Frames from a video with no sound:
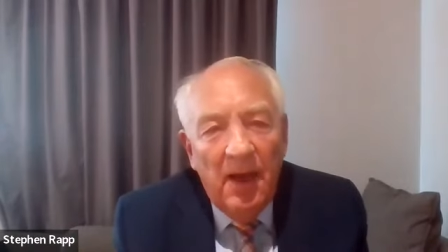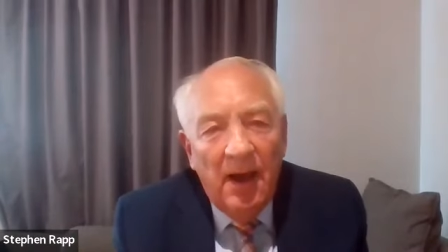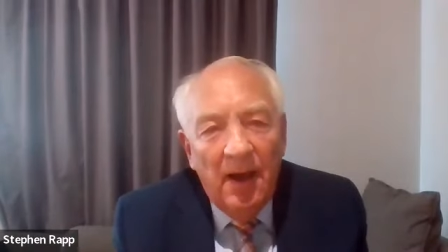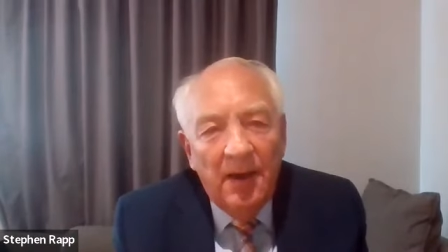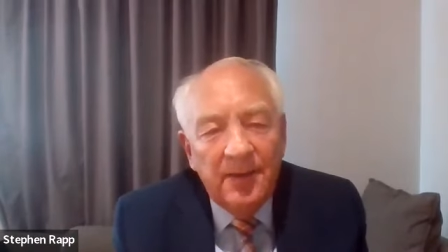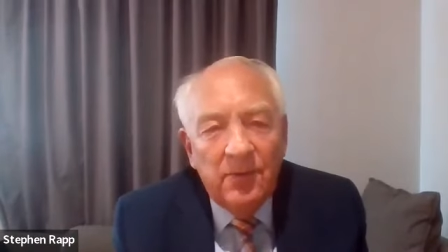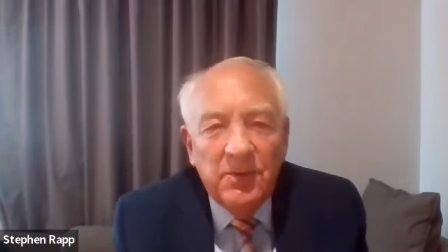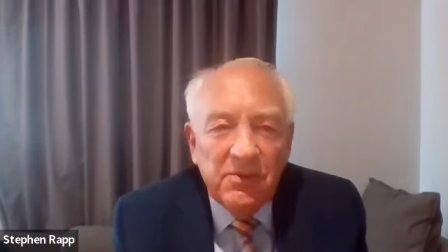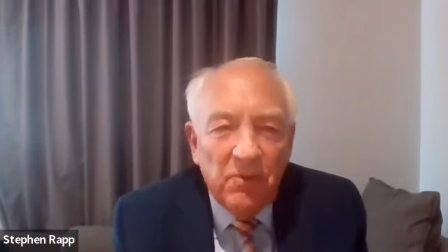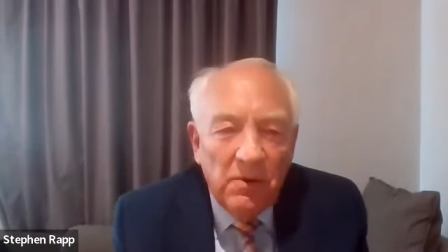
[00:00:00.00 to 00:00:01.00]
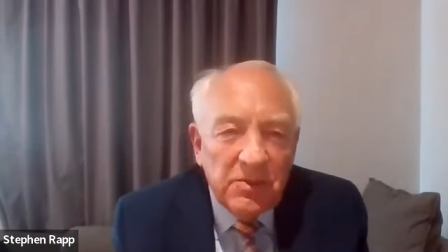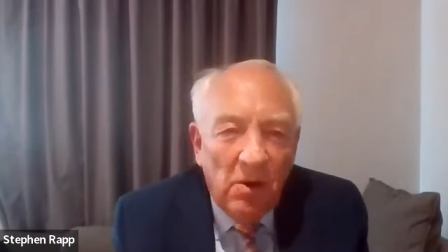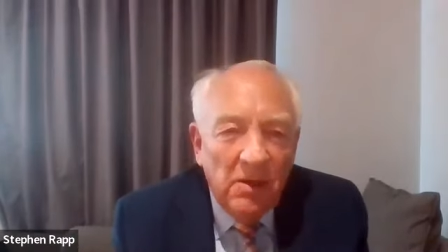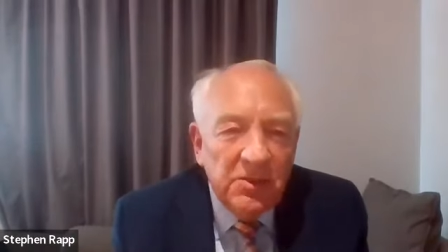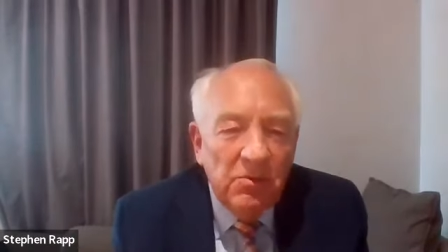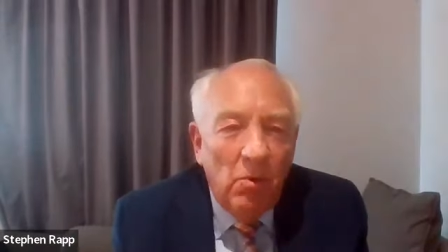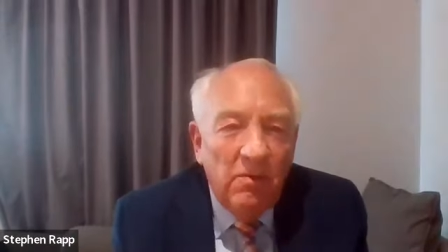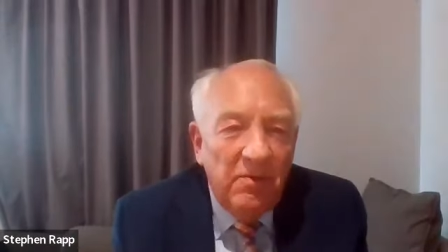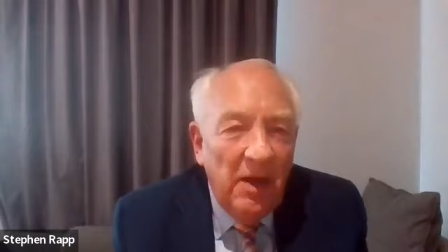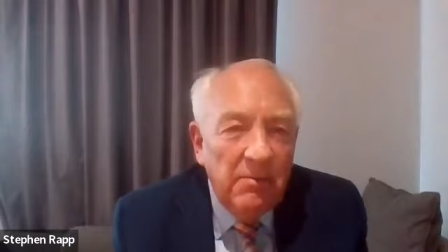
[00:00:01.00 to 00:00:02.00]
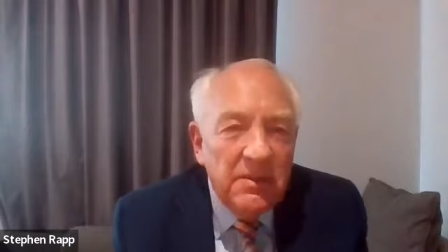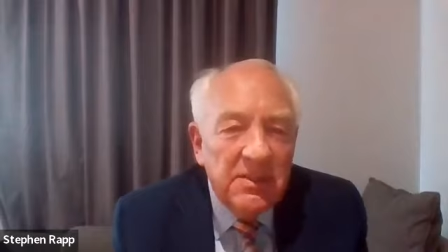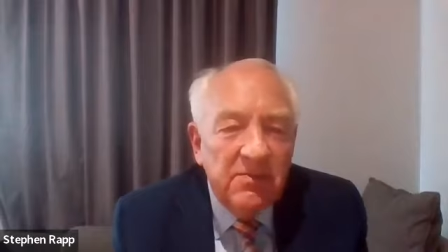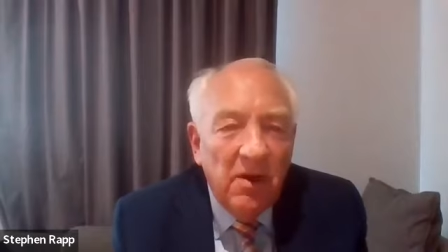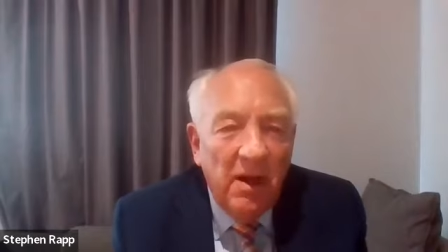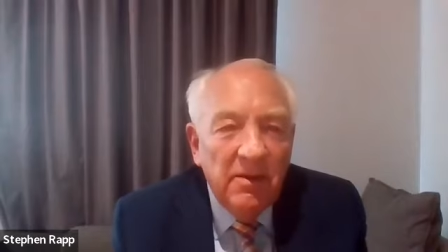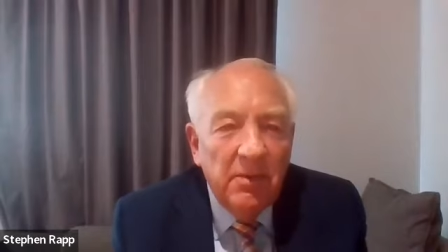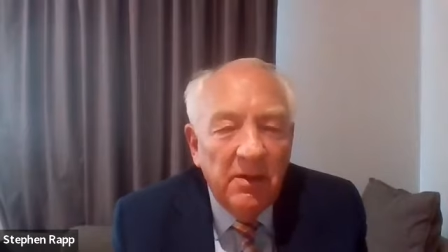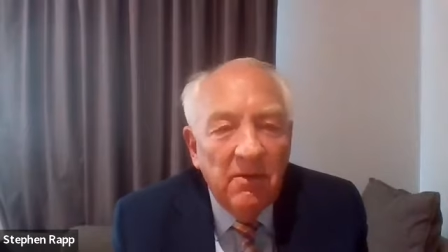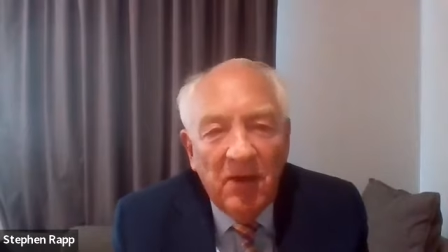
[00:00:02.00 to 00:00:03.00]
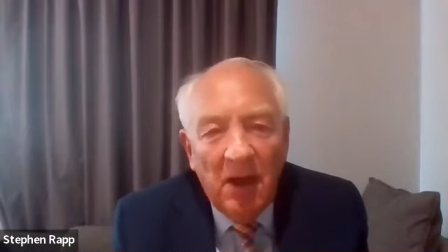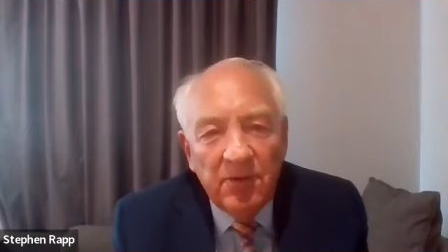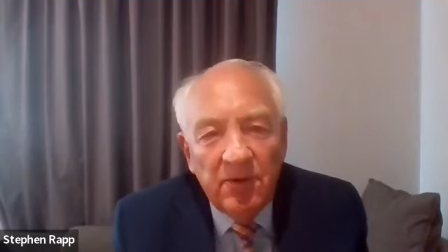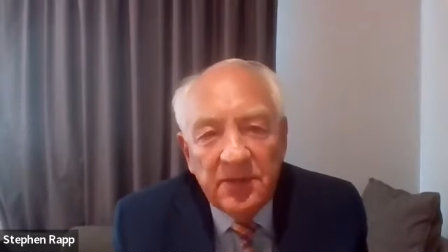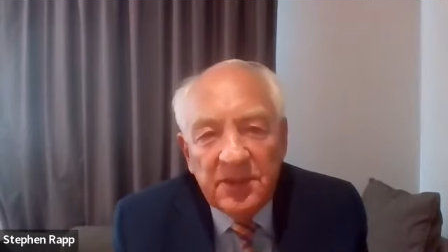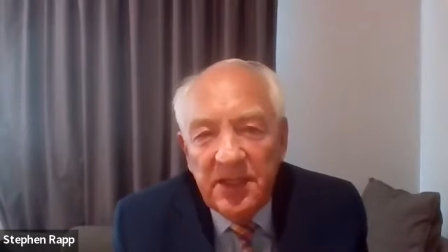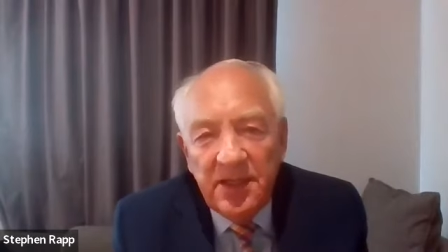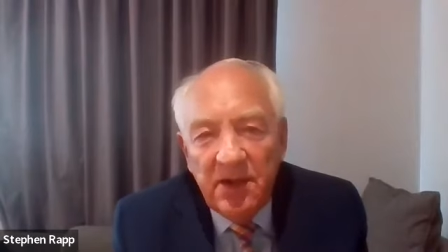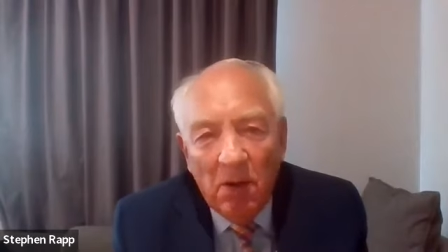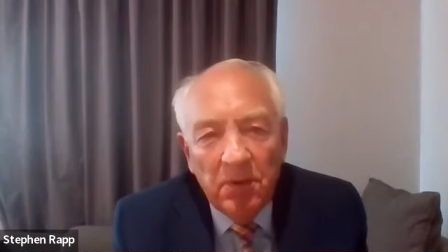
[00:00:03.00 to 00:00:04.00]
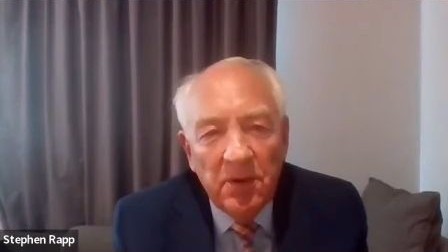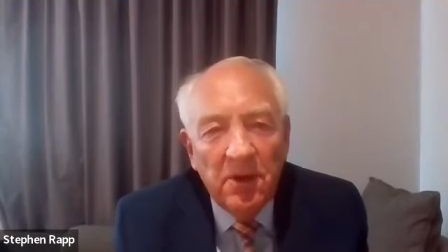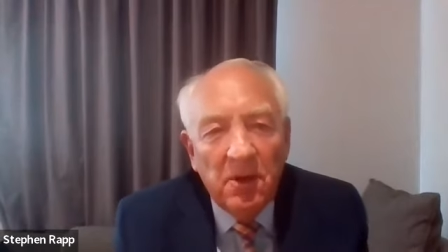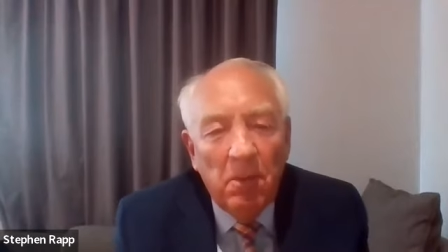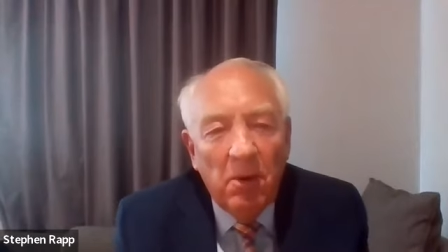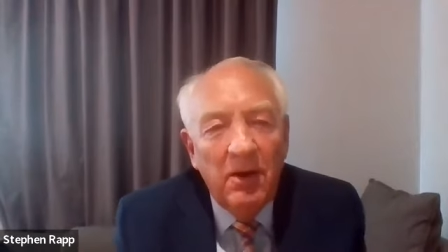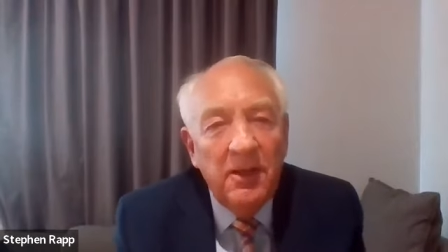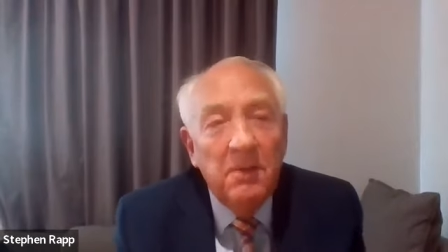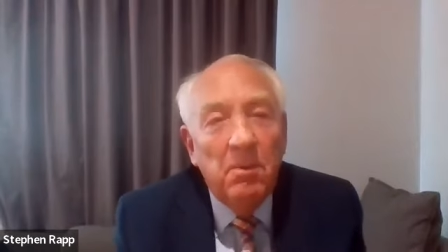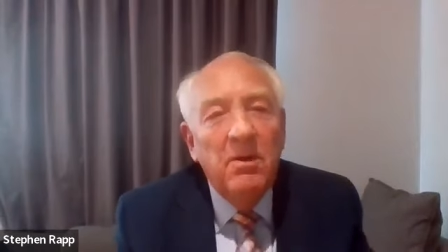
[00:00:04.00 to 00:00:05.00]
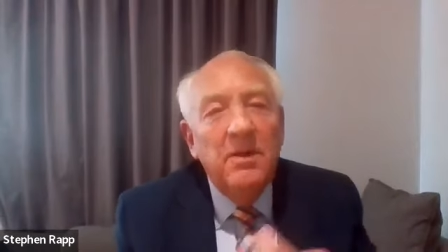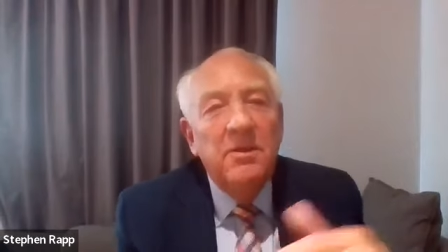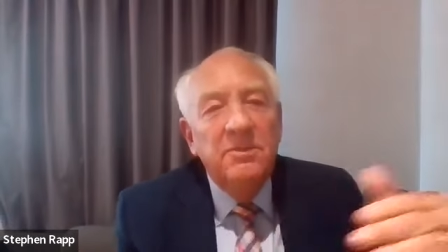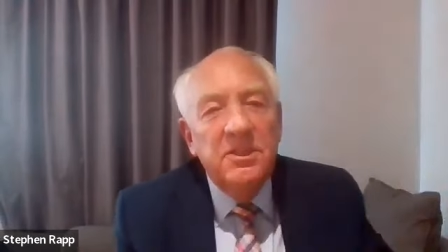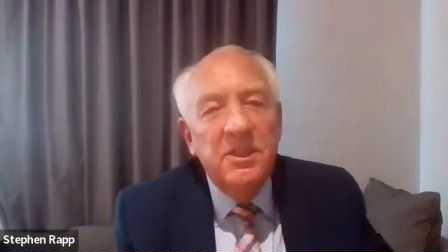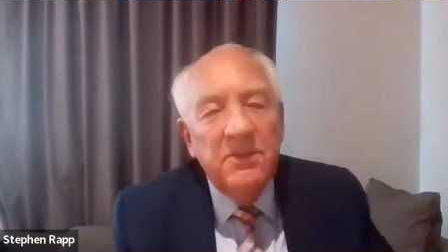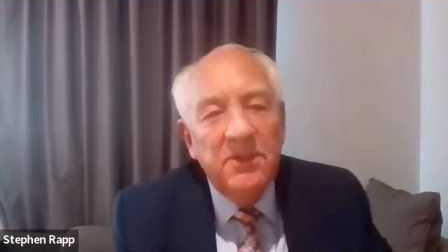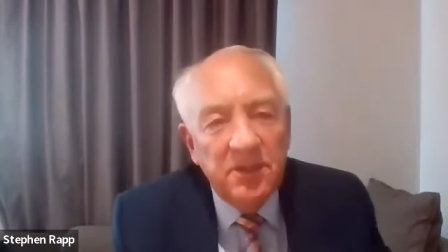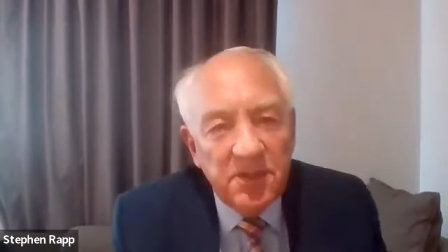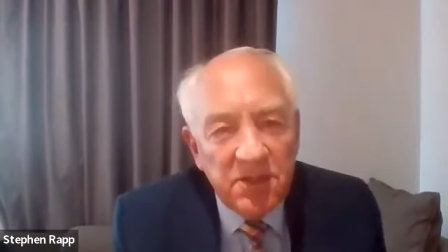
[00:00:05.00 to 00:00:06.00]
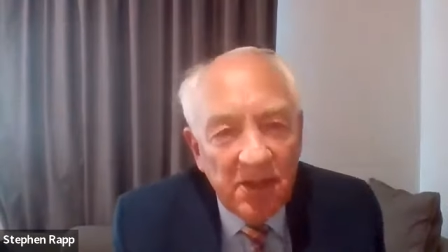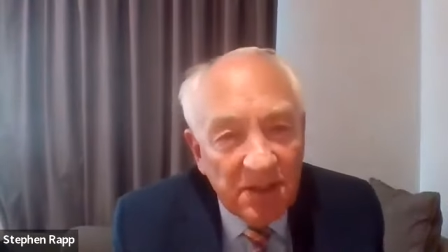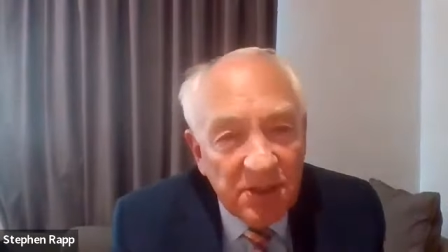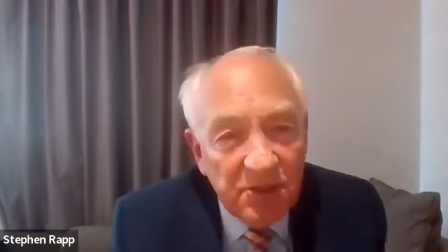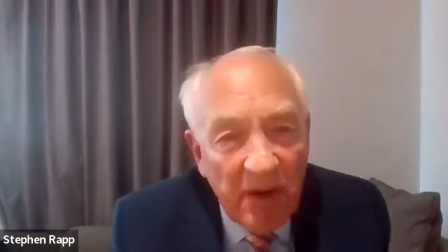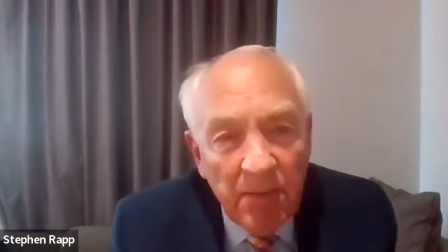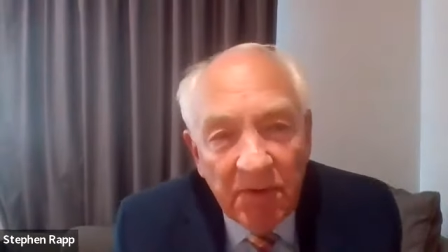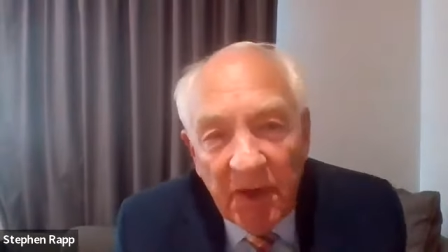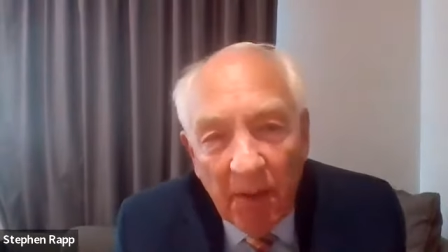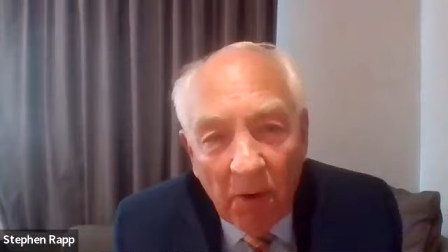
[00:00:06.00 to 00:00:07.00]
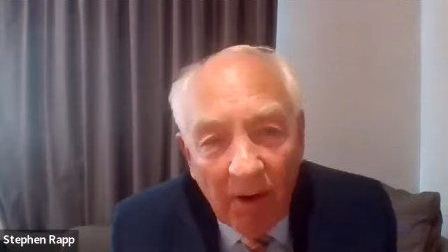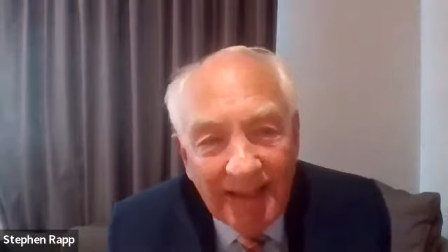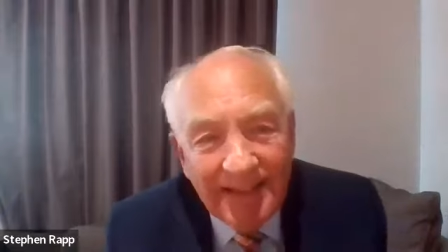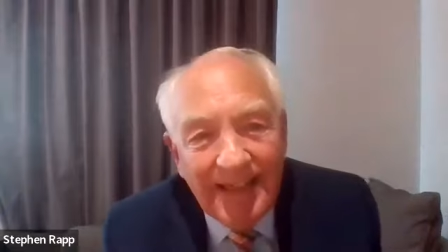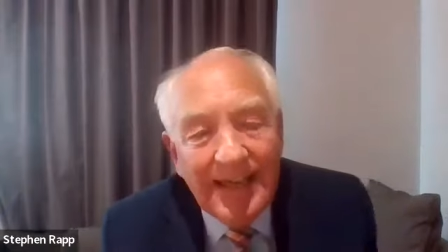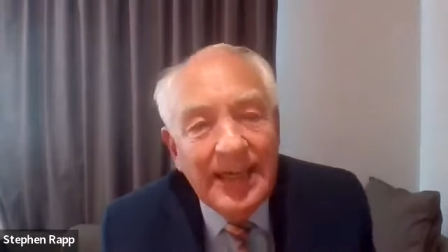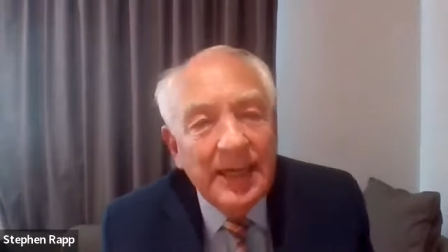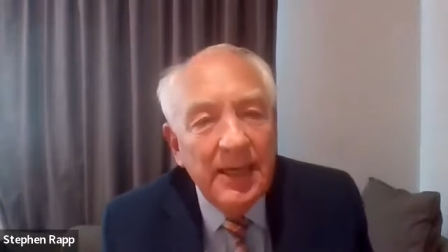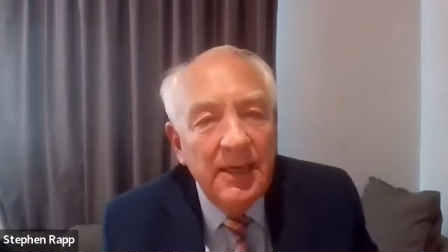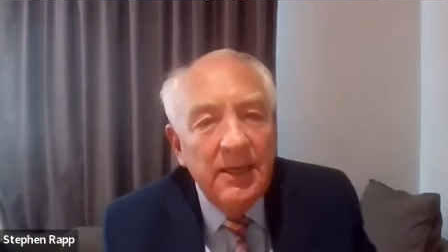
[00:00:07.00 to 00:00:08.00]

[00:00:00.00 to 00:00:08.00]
was of course also more famous for having been the founder of the CDR political party, the party that was even to the extreme of the MRND,